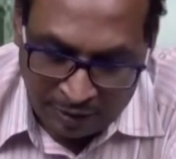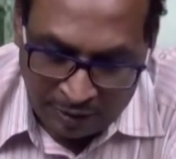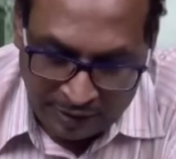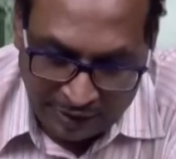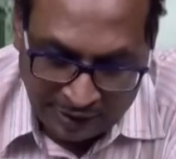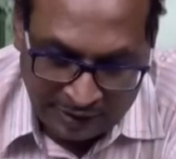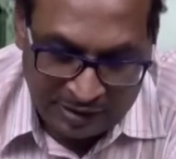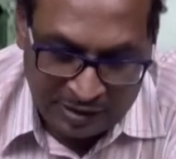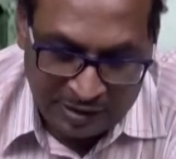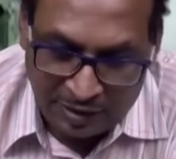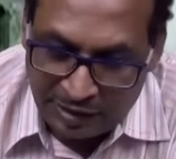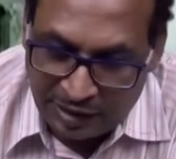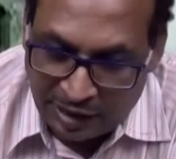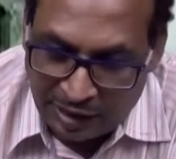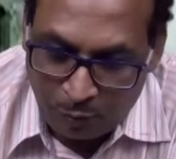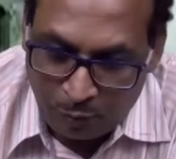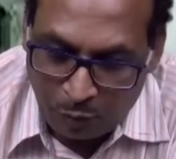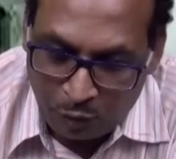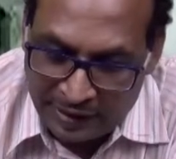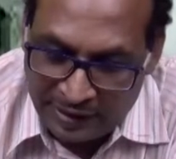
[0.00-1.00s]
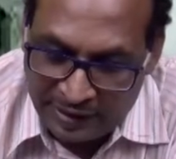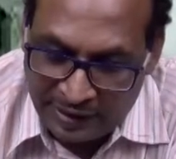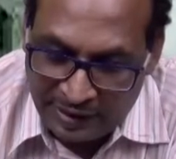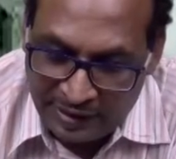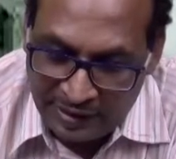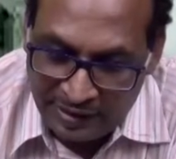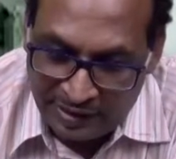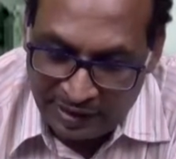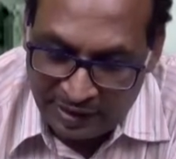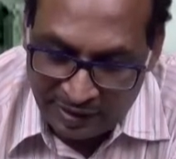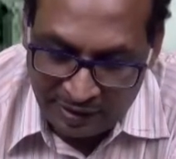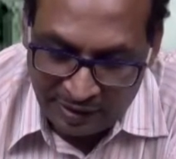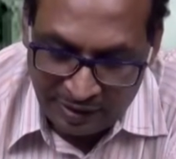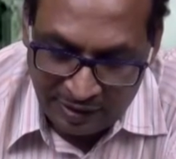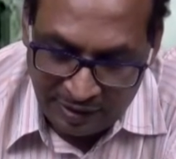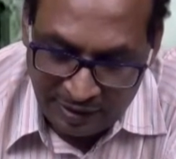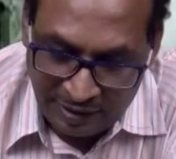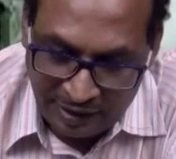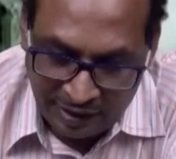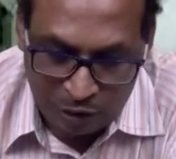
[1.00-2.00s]
Yes, turbojet engine
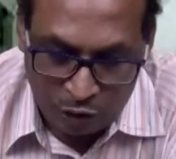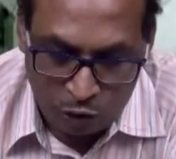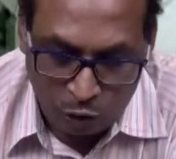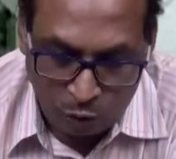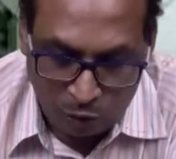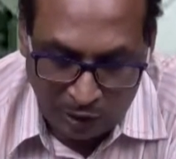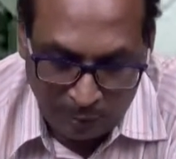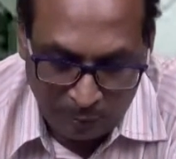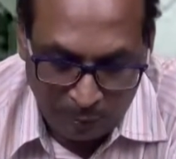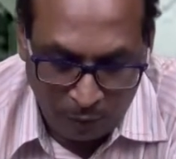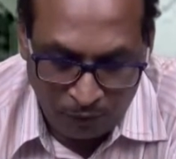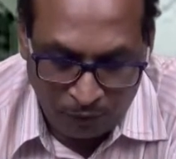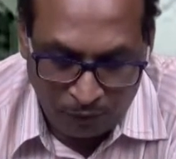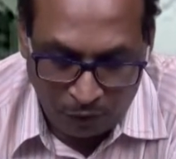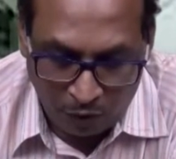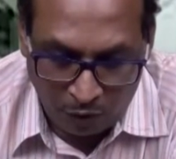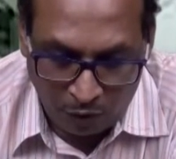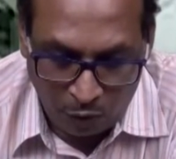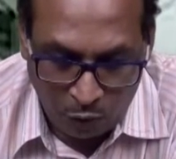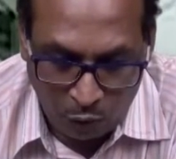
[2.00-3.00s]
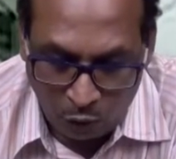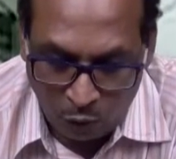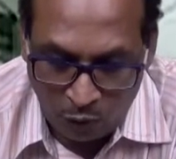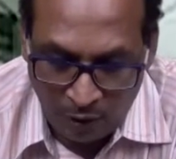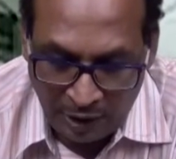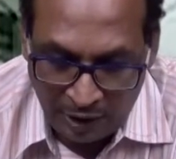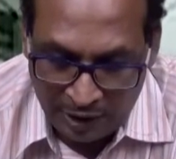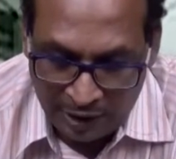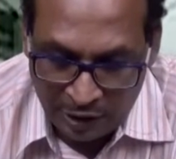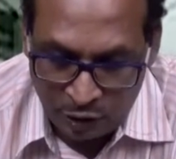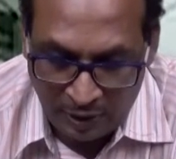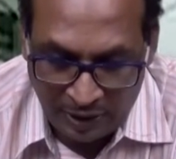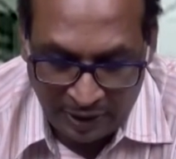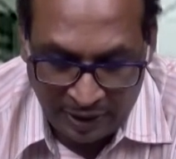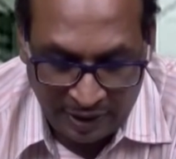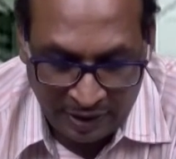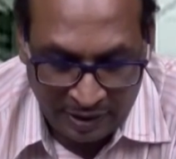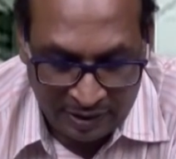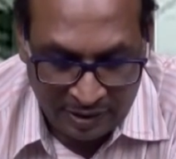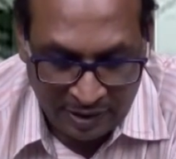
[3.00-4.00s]
is suitable for low as well
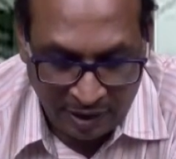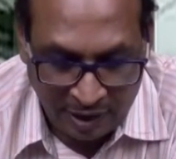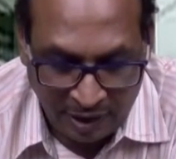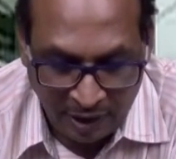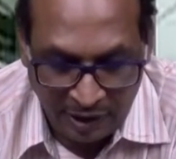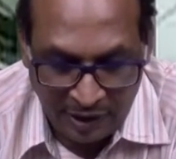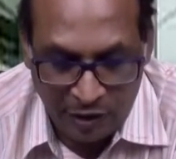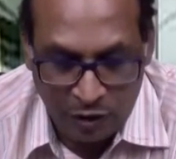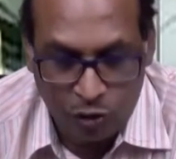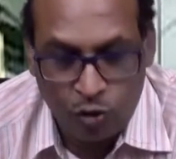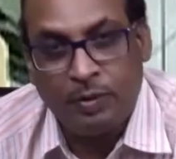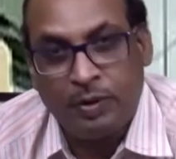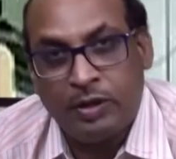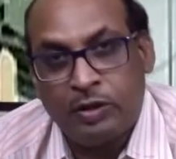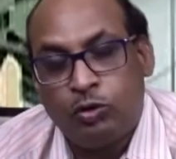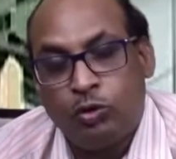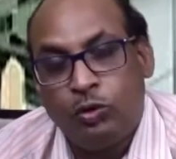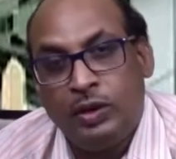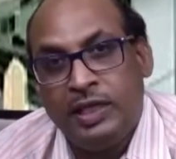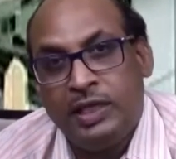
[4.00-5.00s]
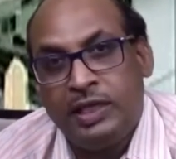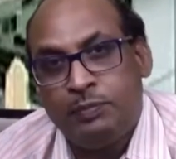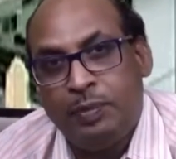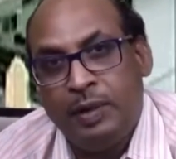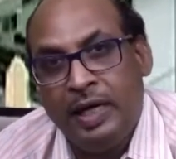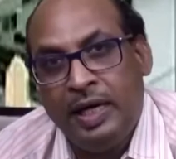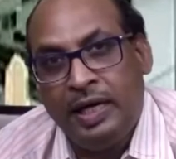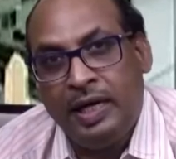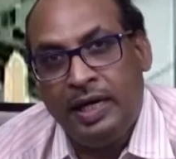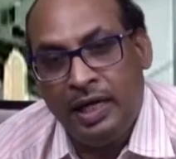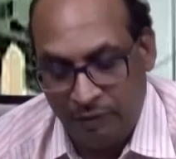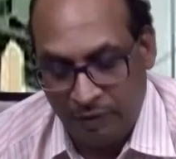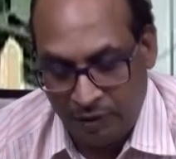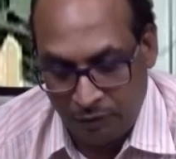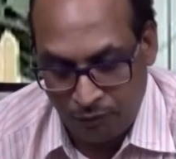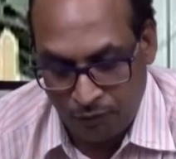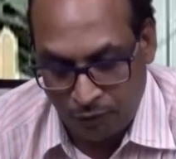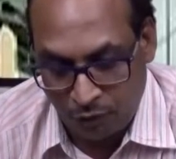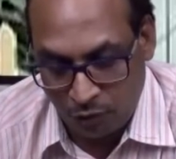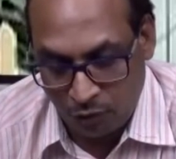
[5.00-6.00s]
as high supersonic speed.
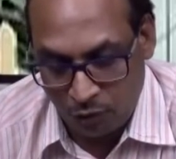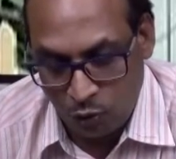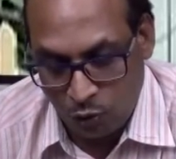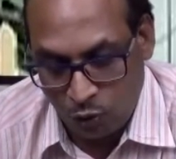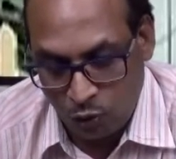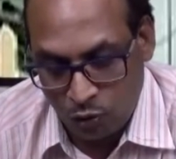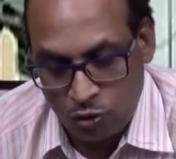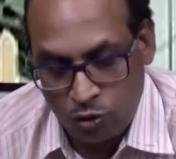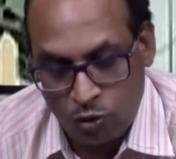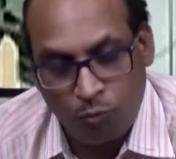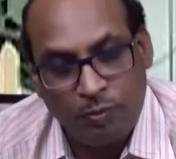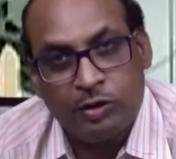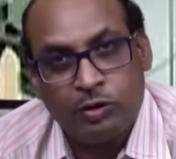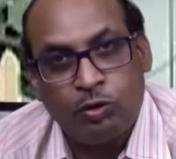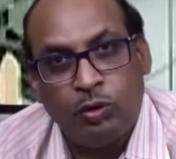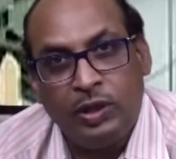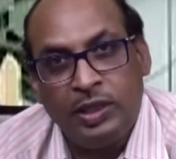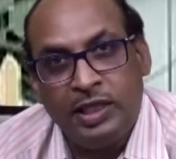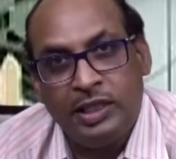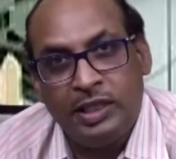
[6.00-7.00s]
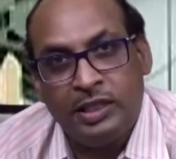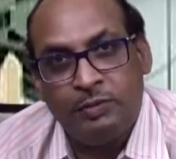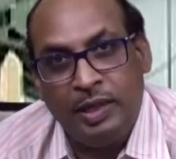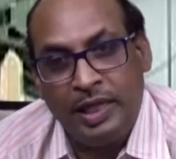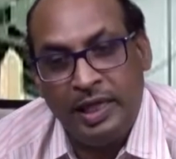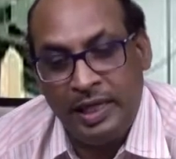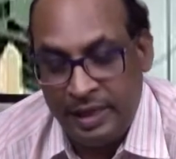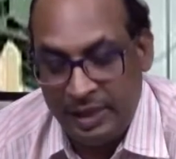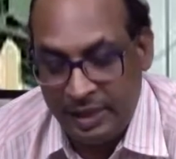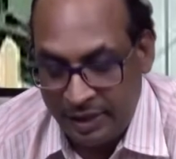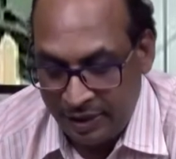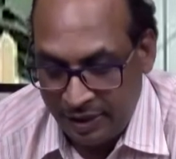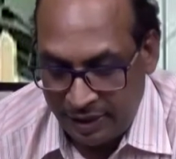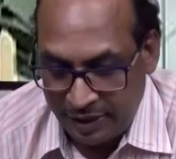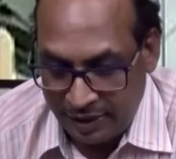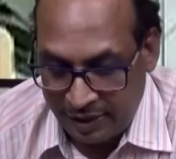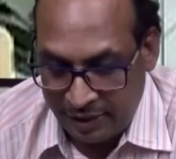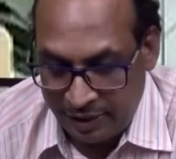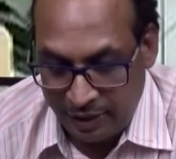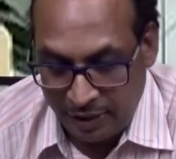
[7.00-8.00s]
Even for low supersonic speed
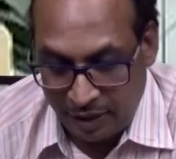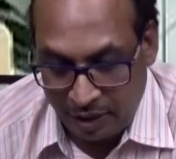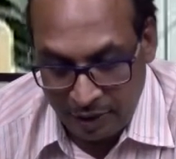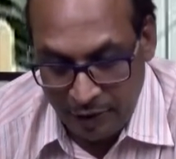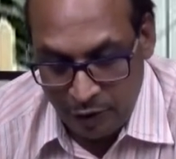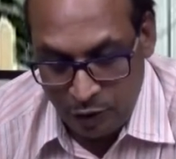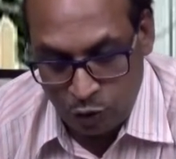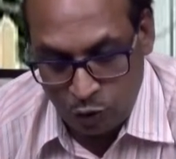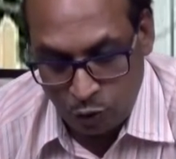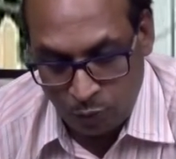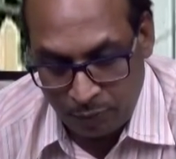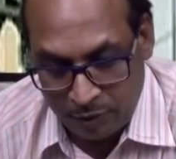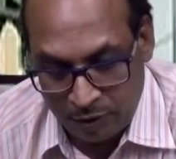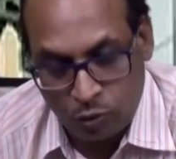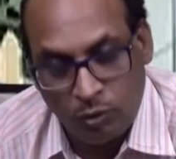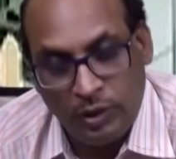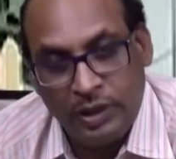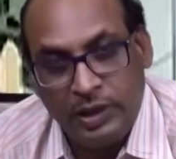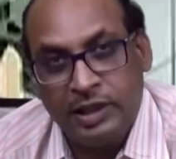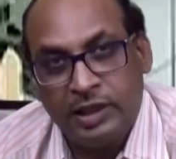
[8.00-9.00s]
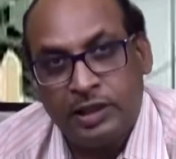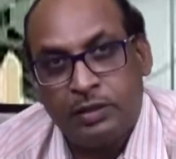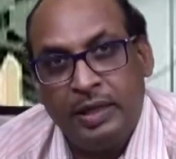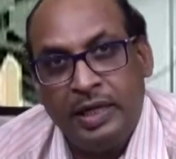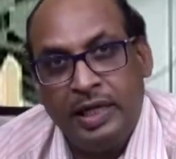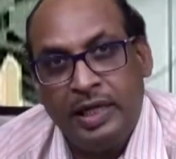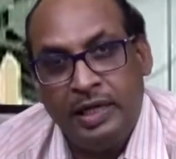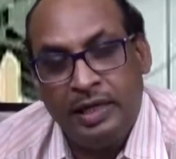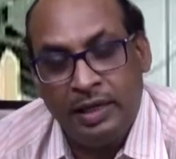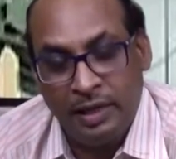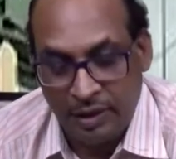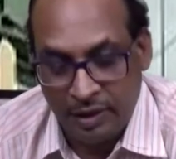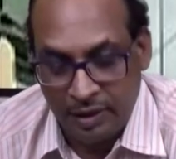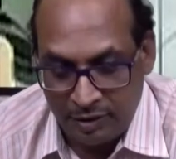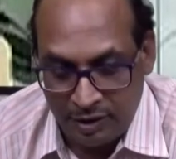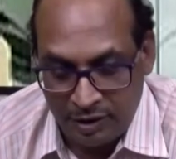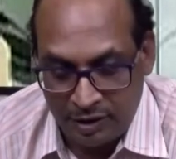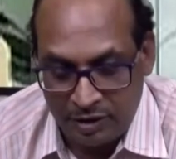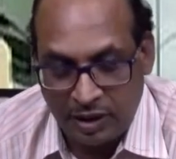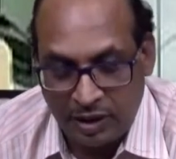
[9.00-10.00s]
and high supersonic speed,
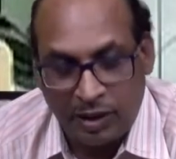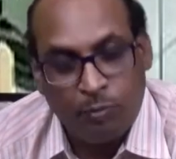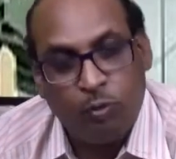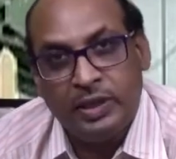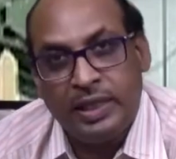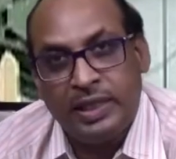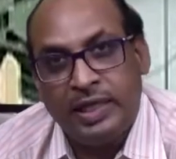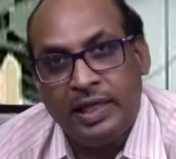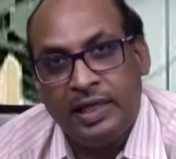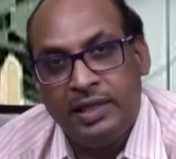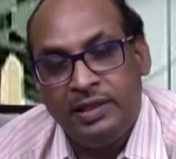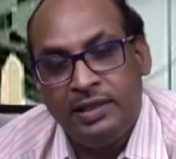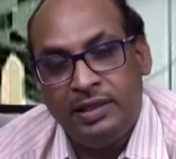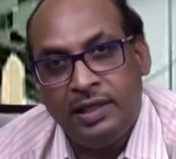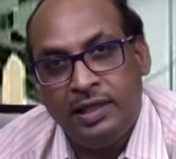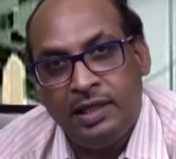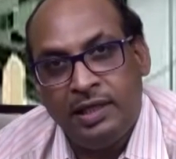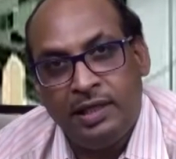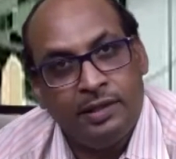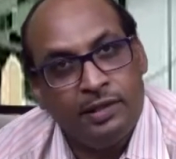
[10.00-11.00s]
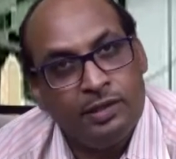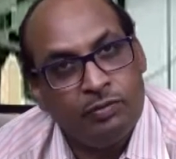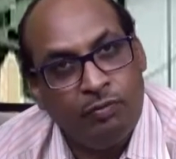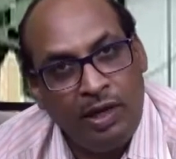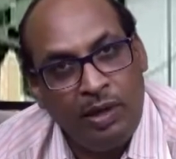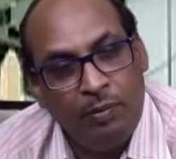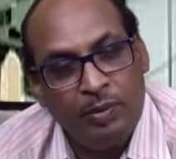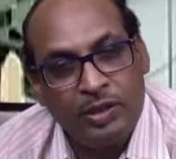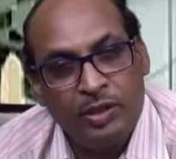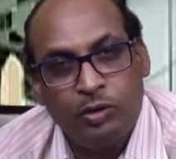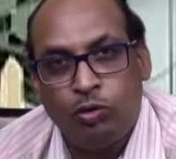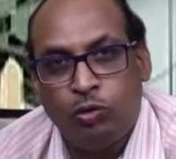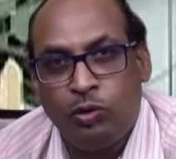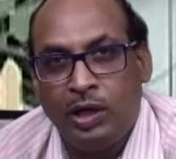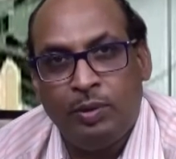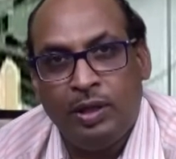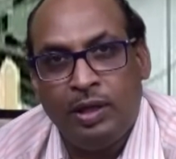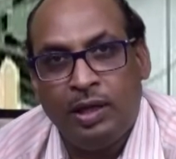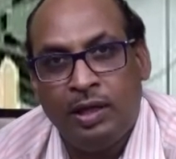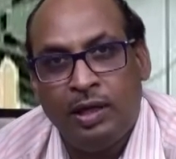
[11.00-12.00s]
this turbojet engine is very much
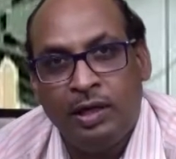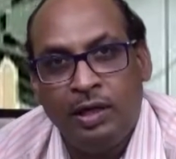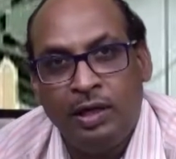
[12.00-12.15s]
suitable,